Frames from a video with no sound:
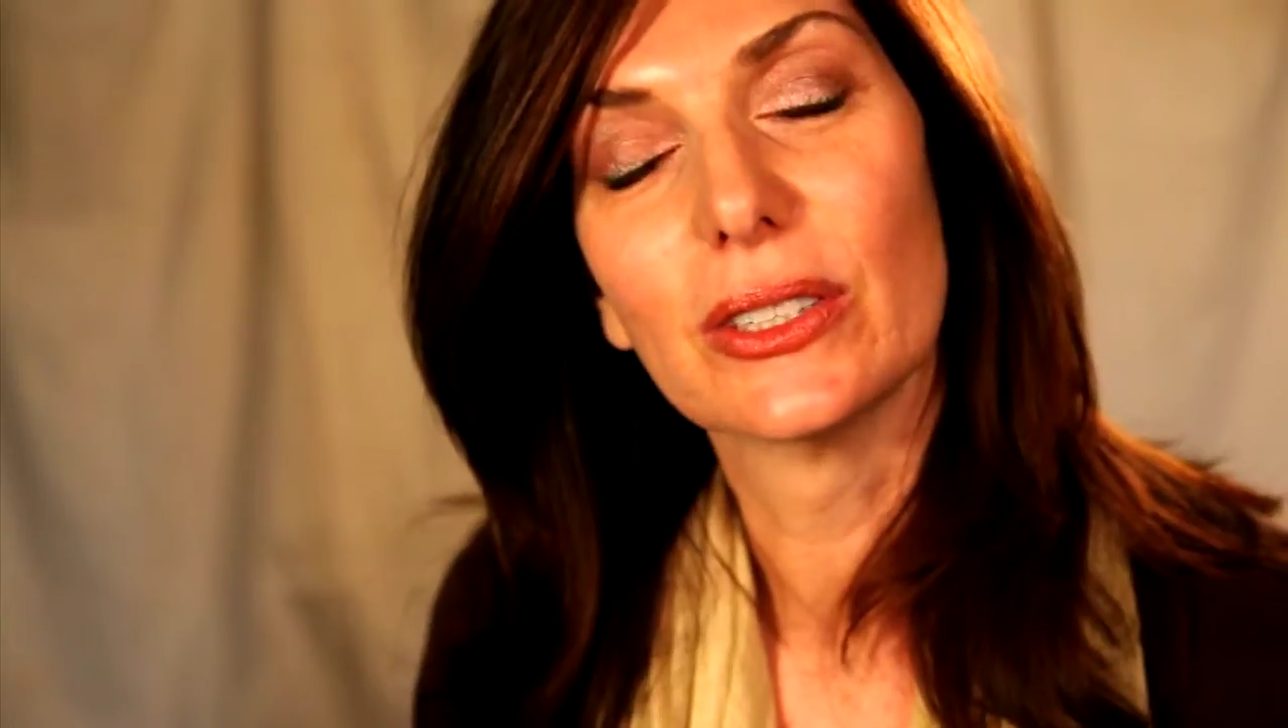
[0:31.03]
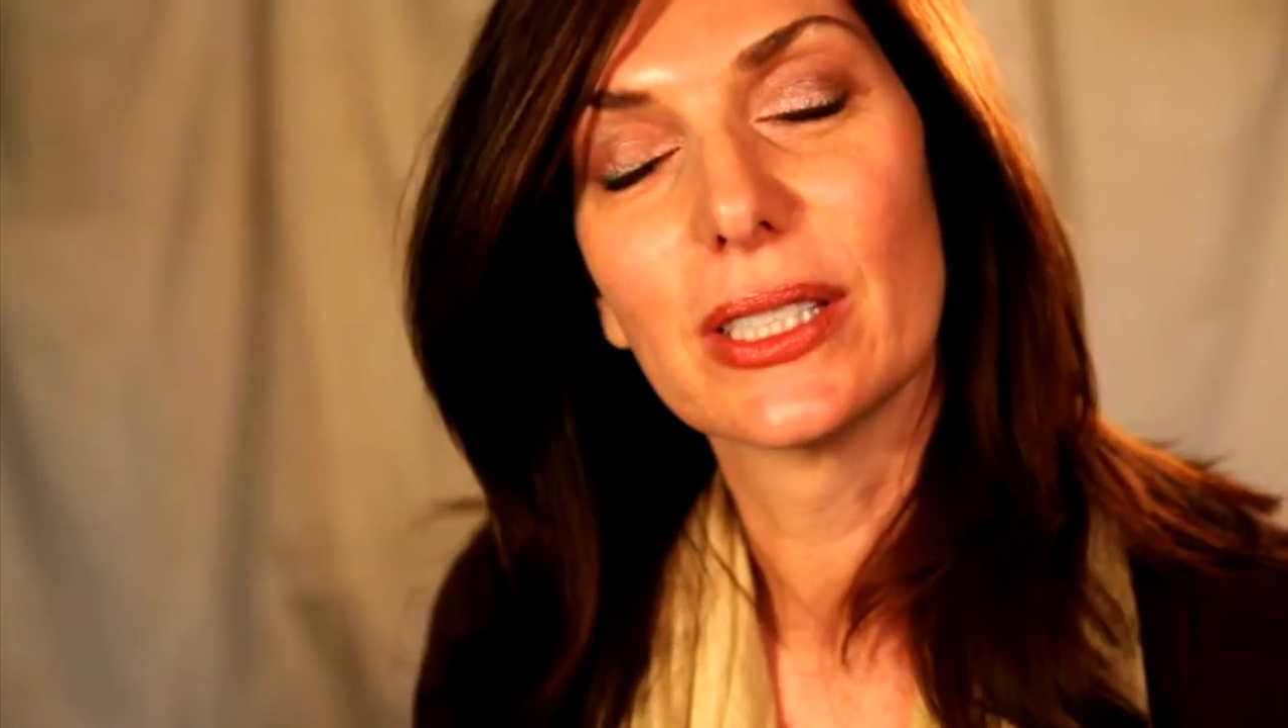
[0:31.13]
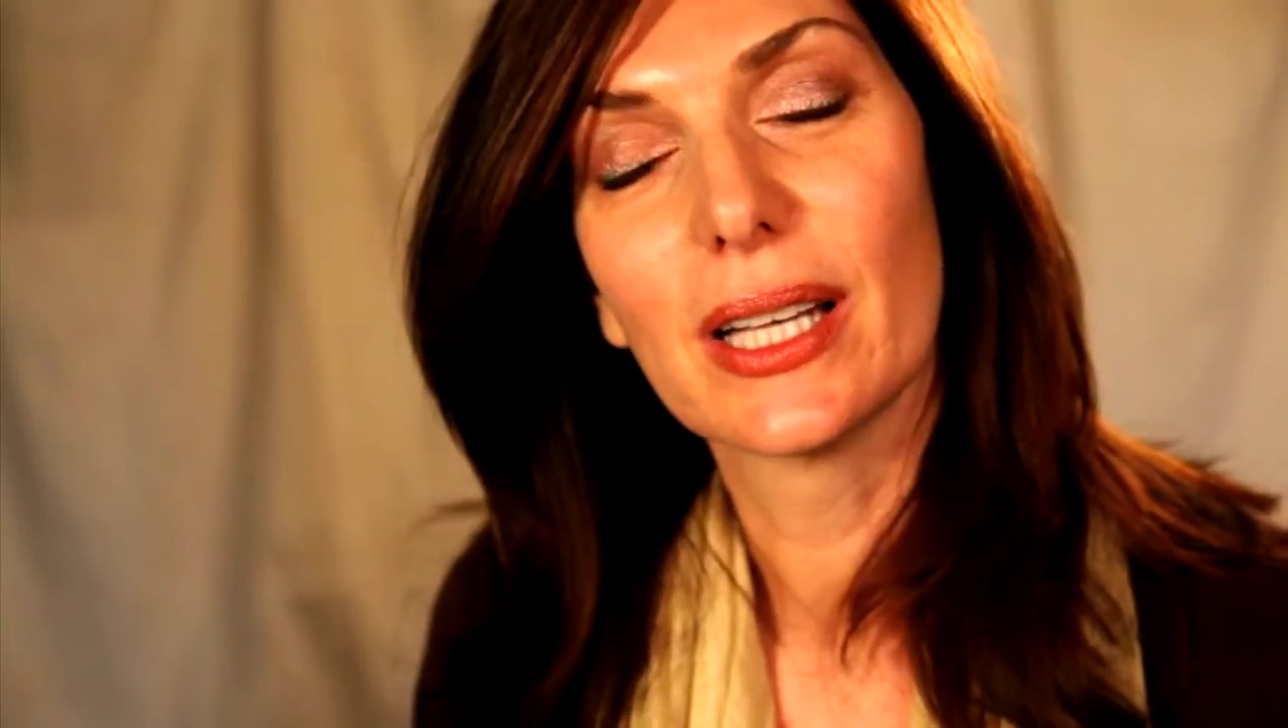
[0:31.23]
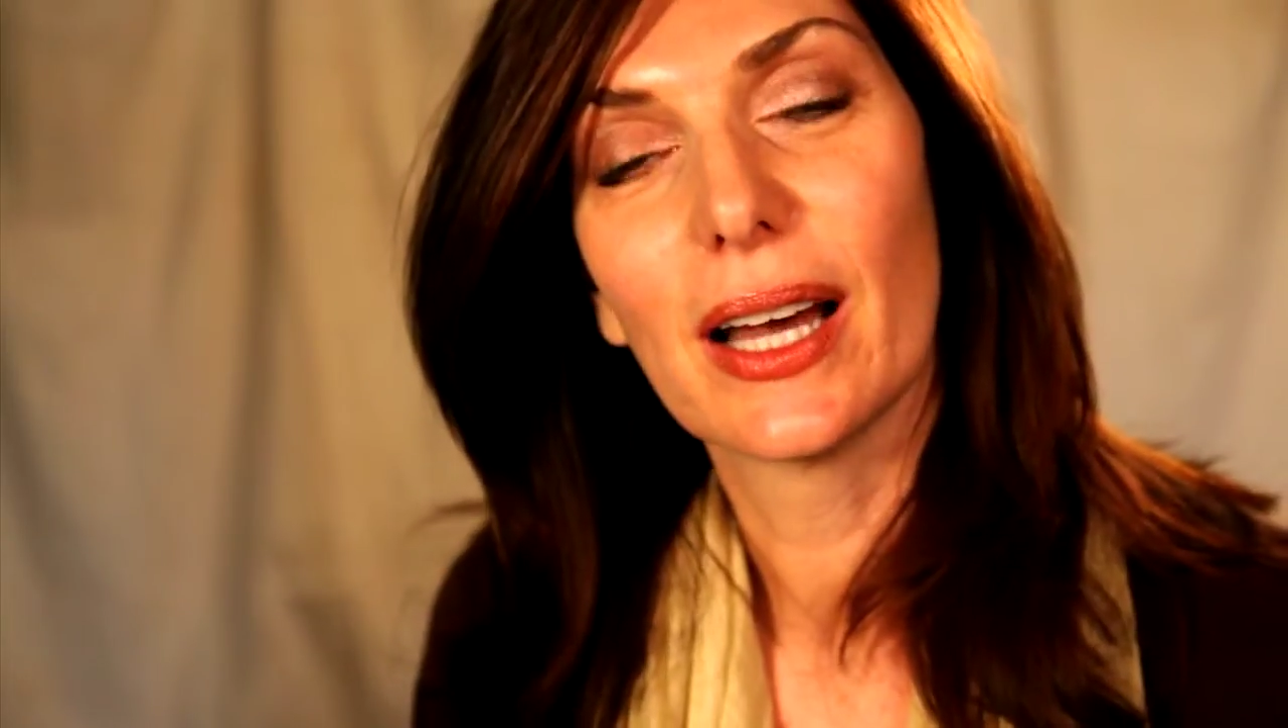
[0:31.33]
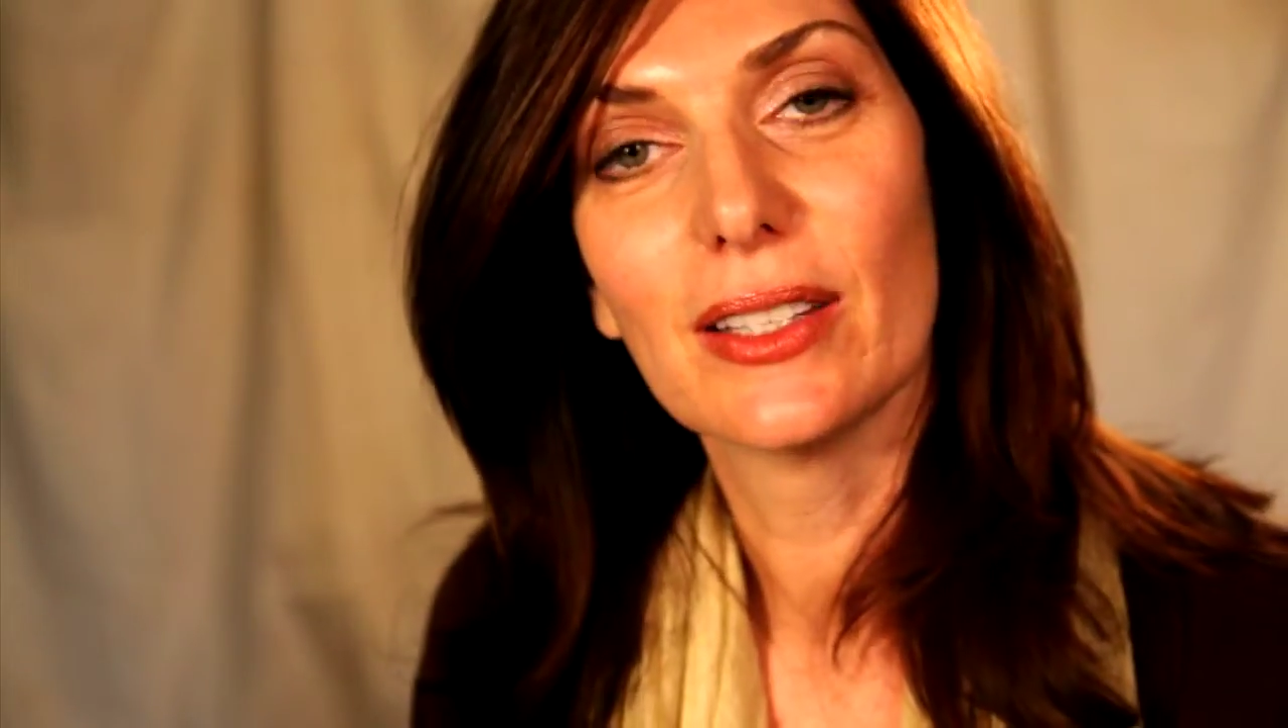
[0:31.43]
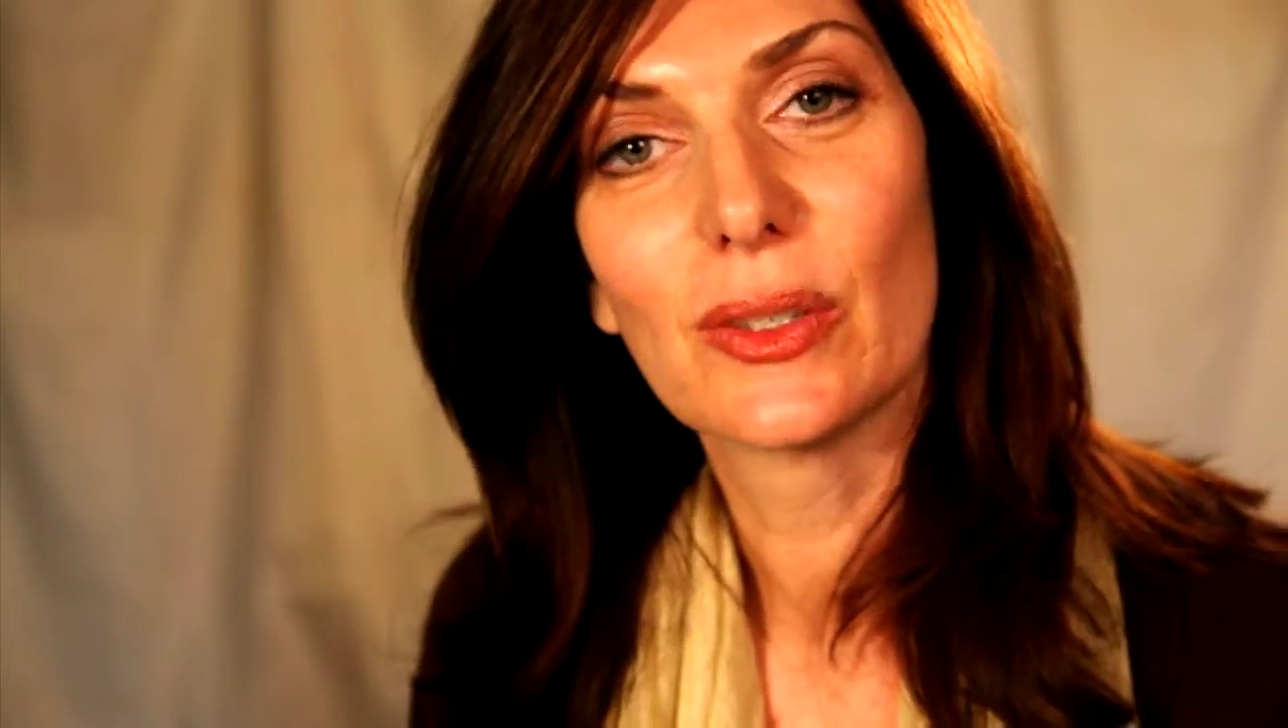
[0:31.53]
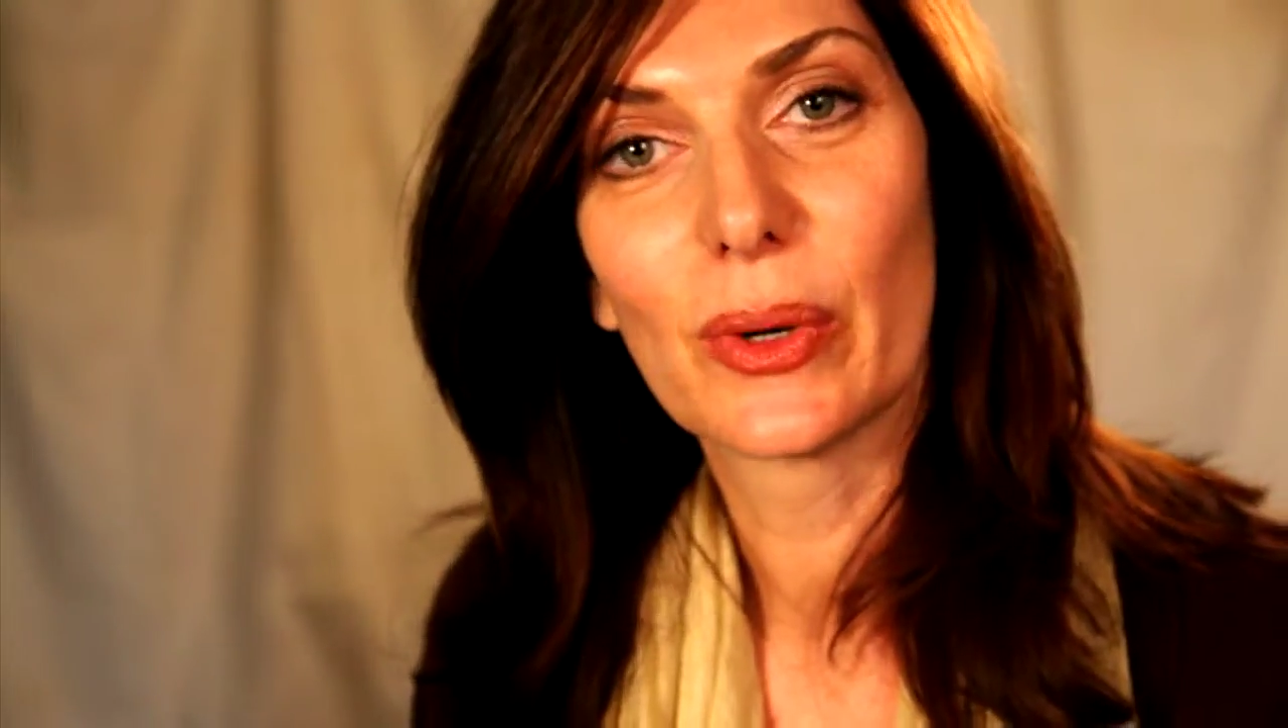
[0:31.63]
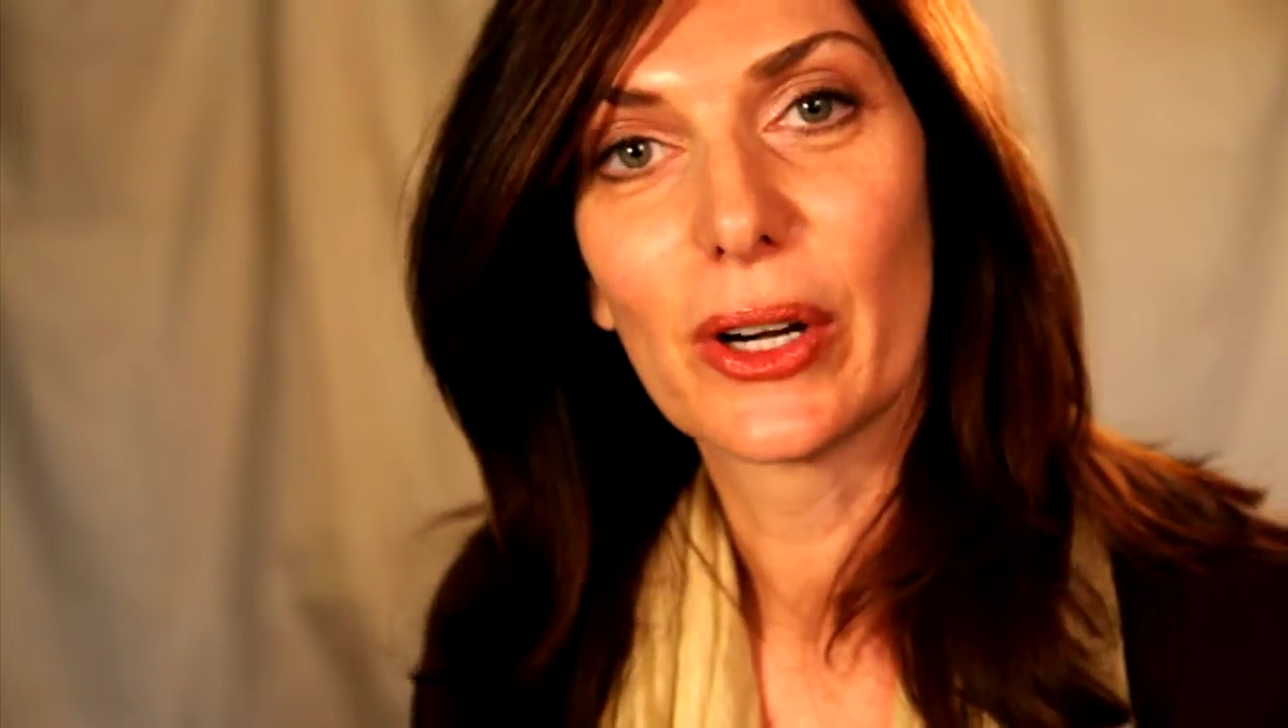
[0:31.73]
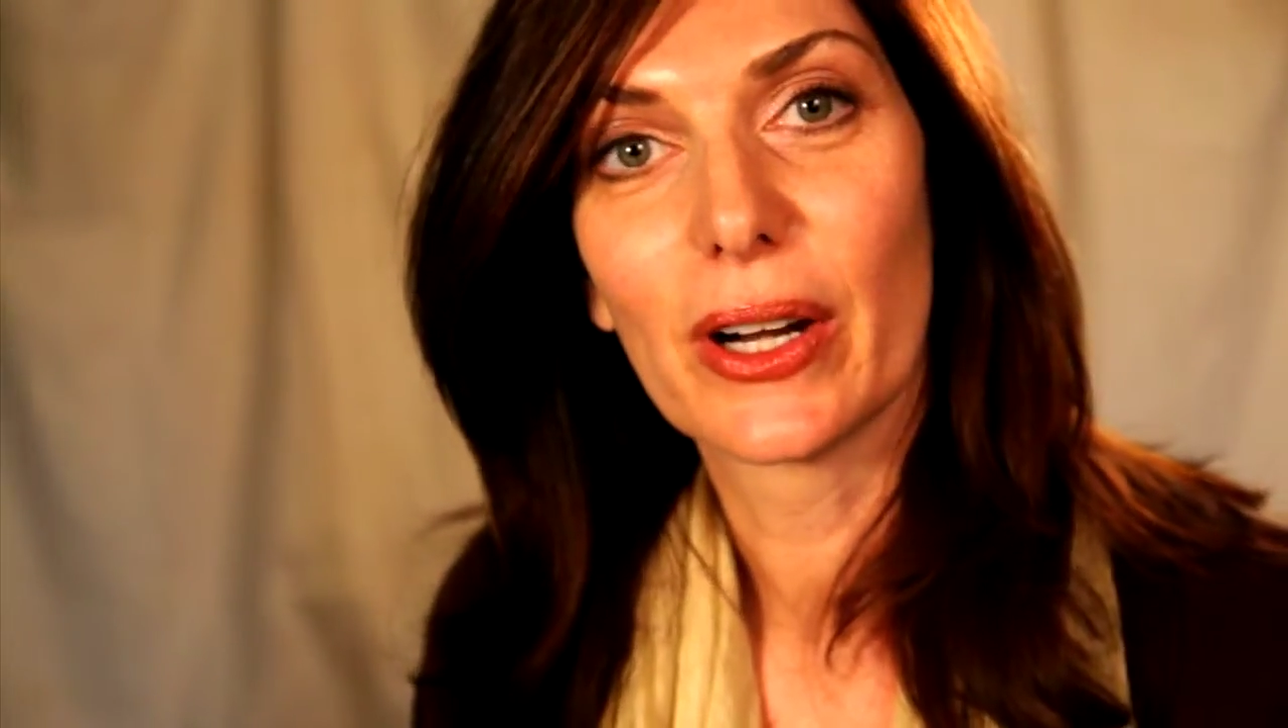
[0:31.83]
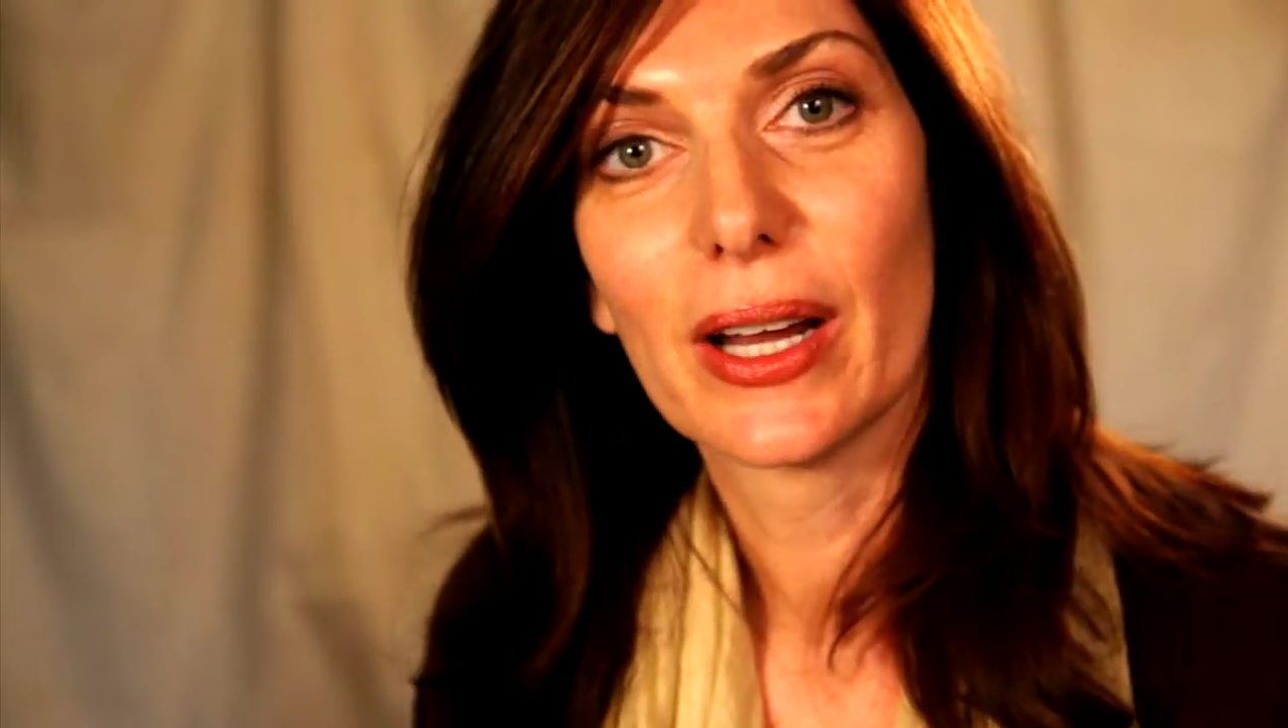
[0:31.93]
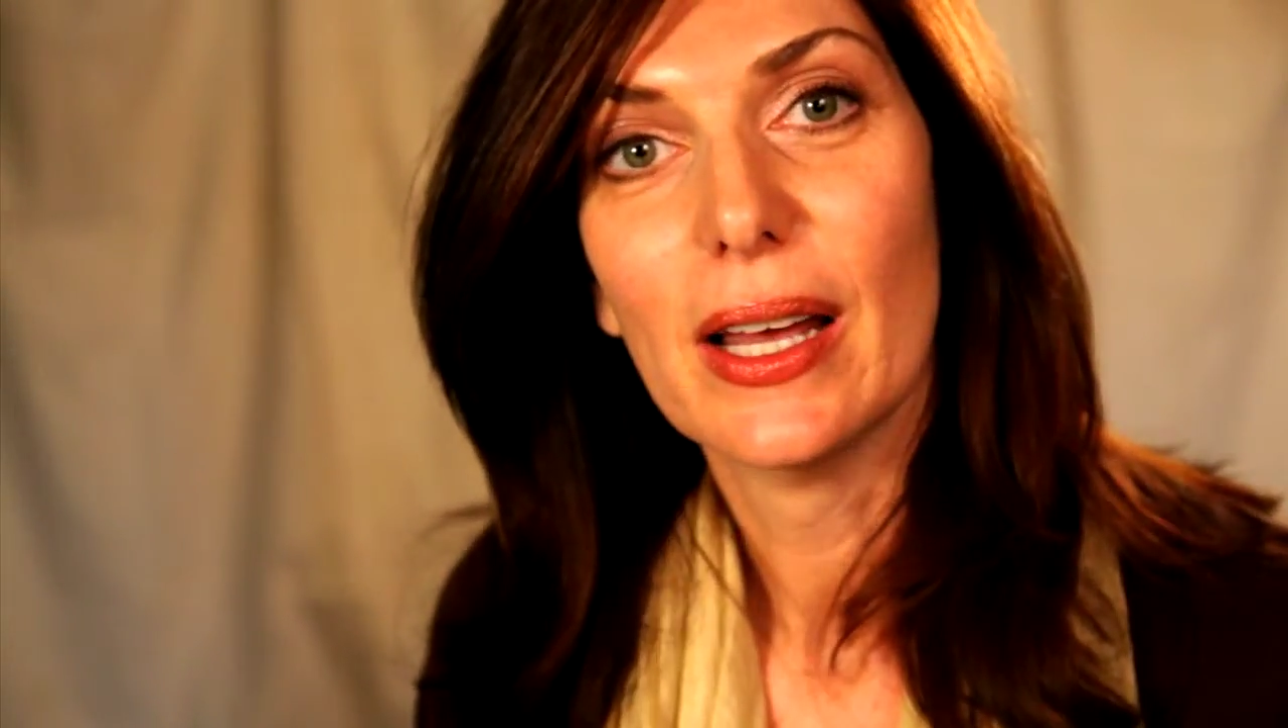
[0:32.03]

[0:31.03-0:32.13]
God's work